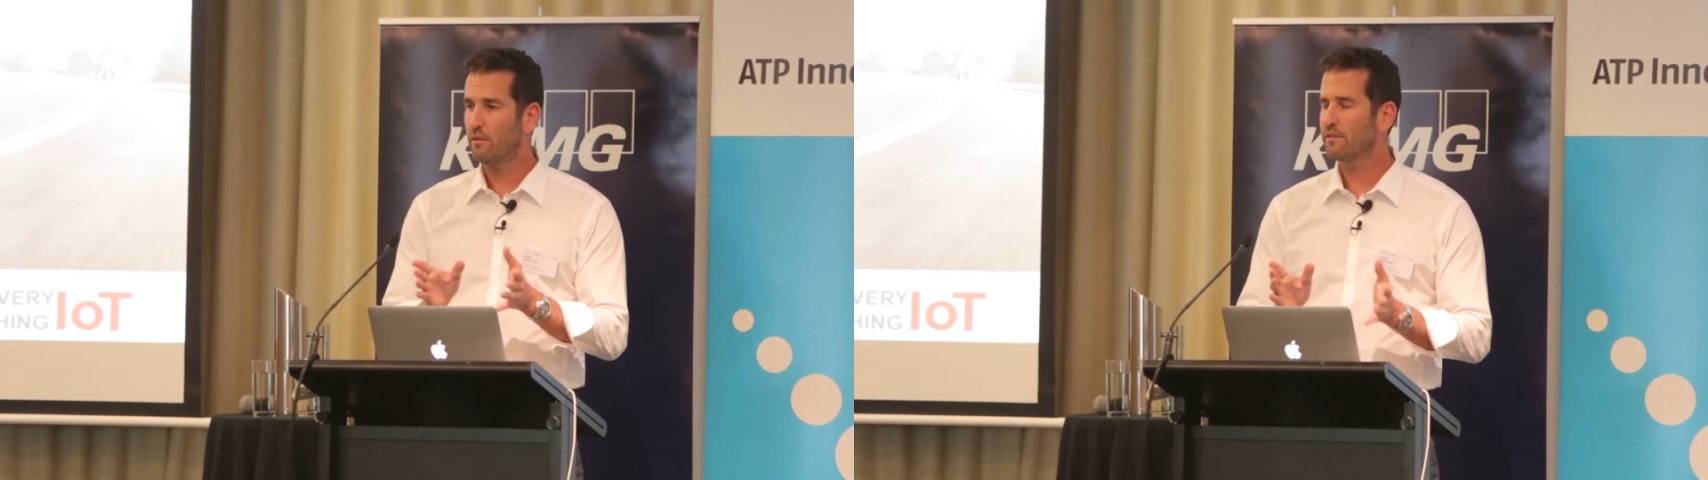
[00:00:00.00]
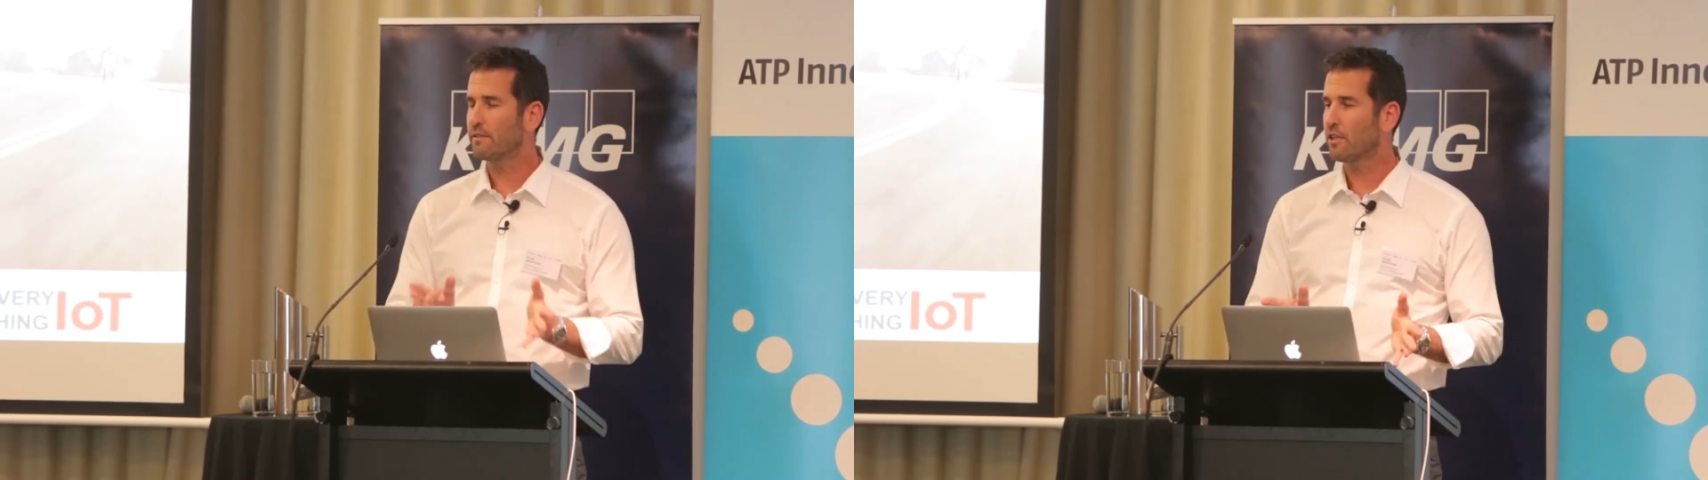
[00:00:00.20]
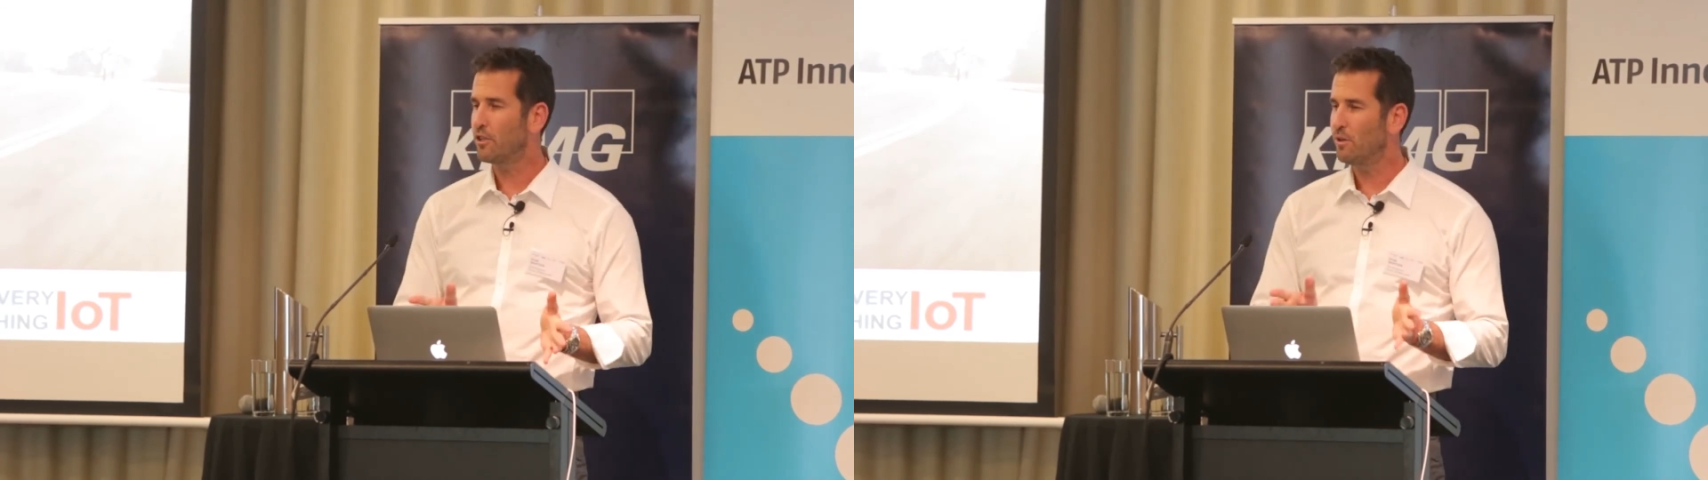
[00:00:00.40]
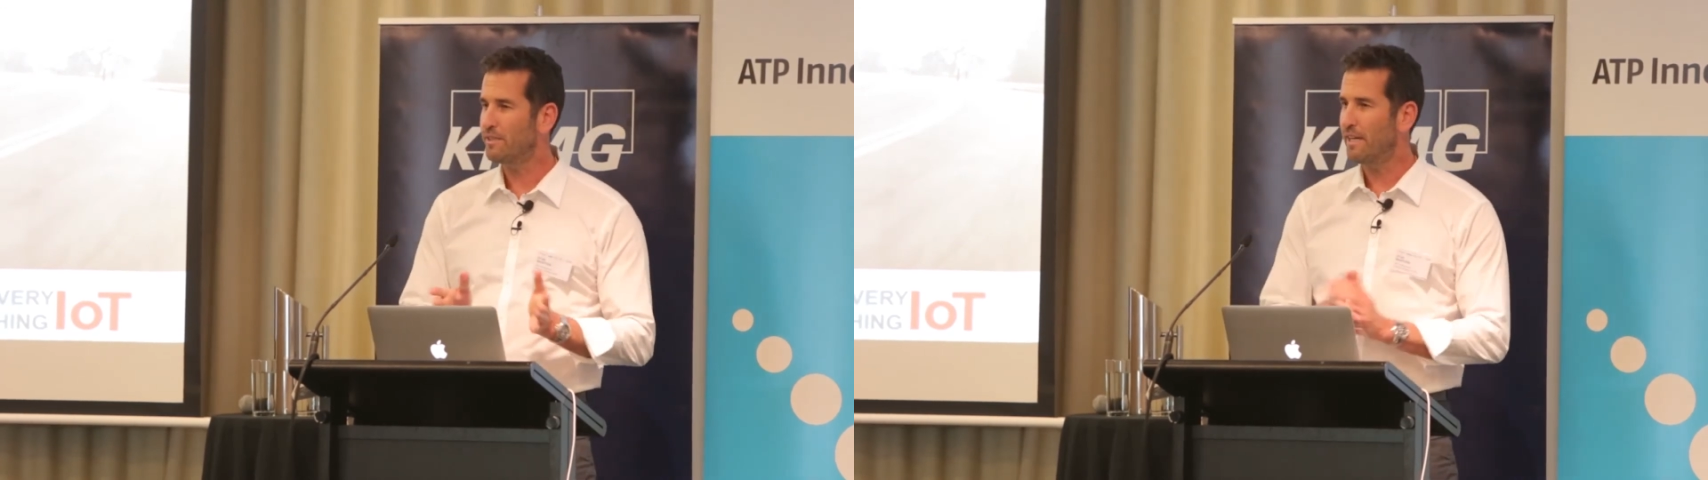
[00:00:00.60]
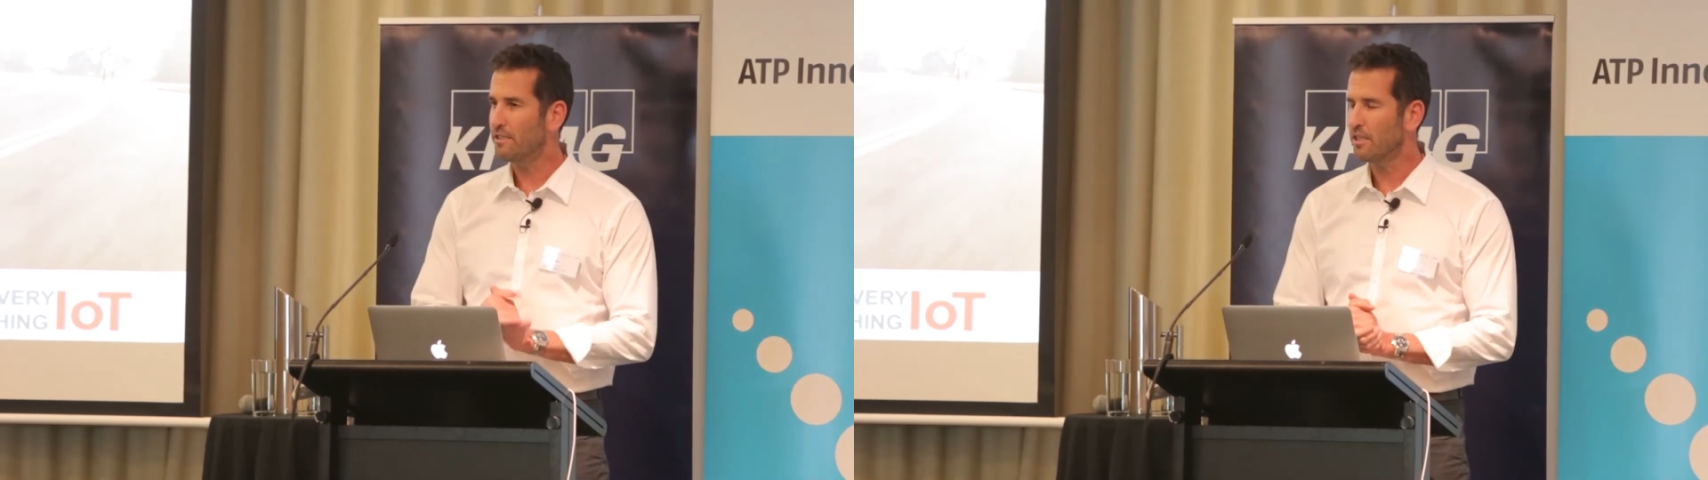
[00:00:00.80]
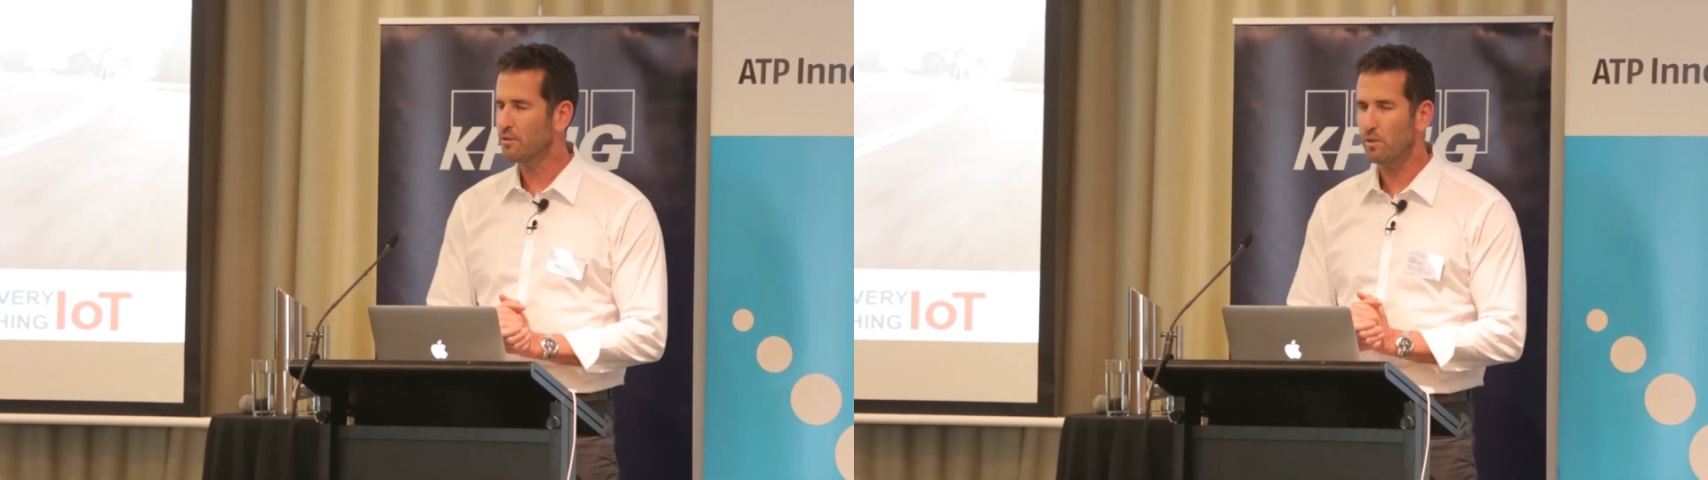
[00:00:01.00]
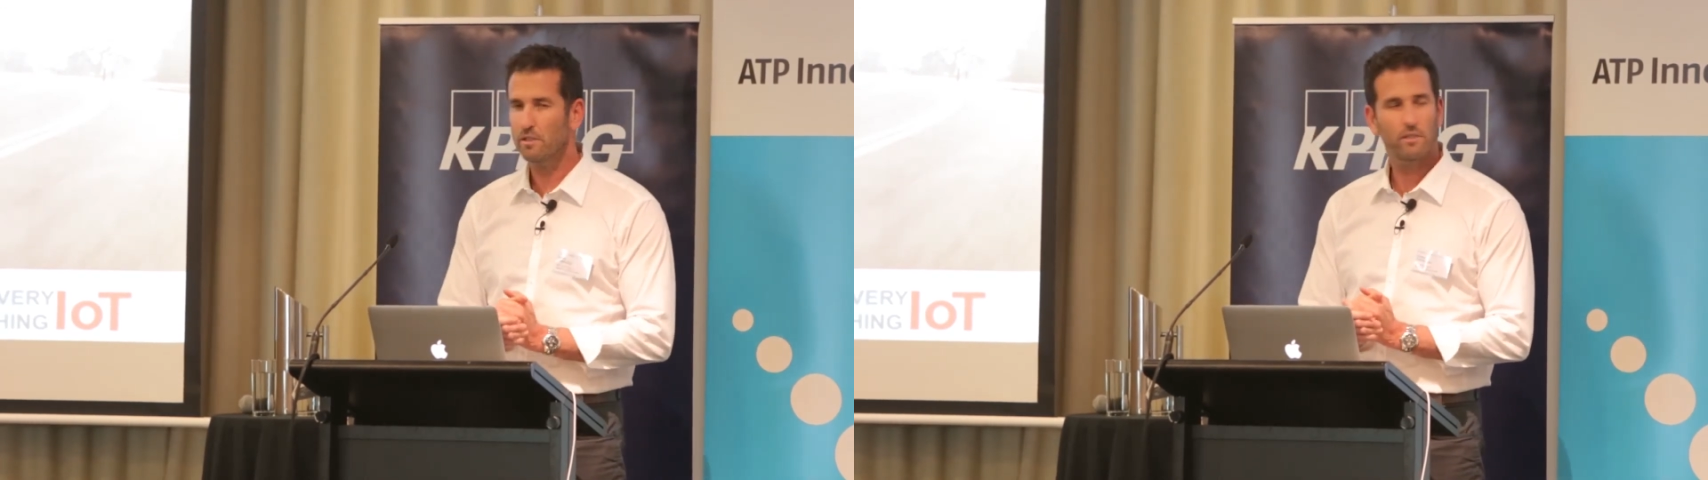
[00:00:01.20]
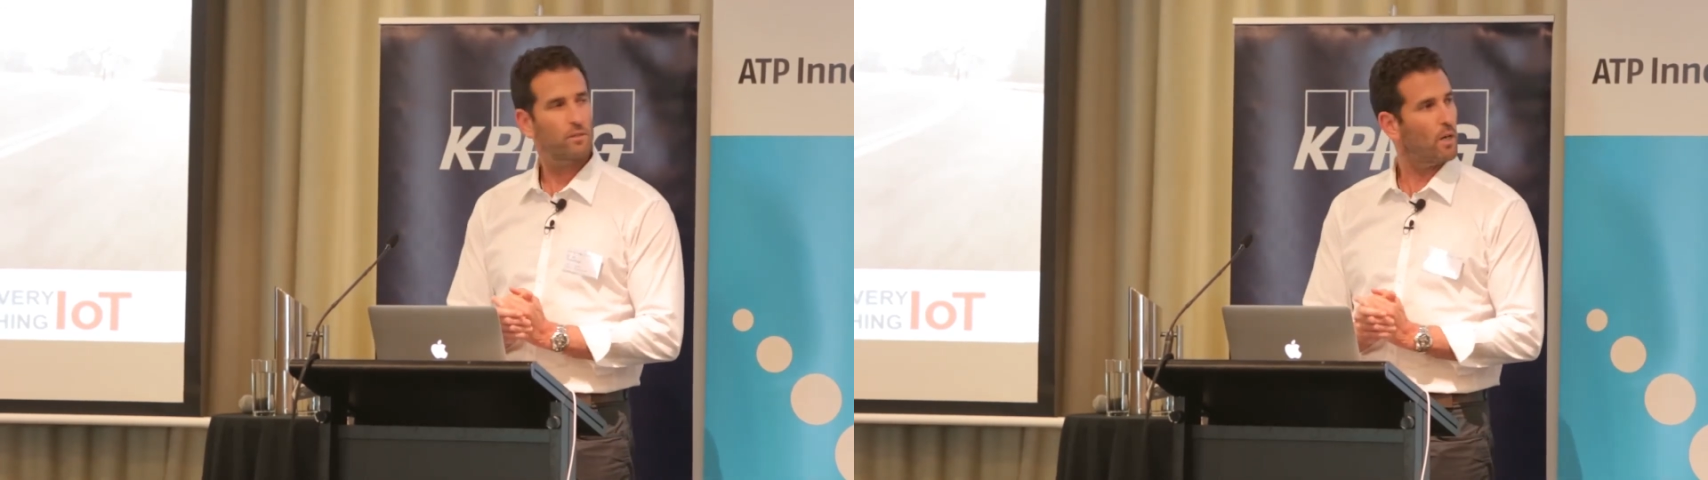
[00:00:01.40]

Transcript: on security, I want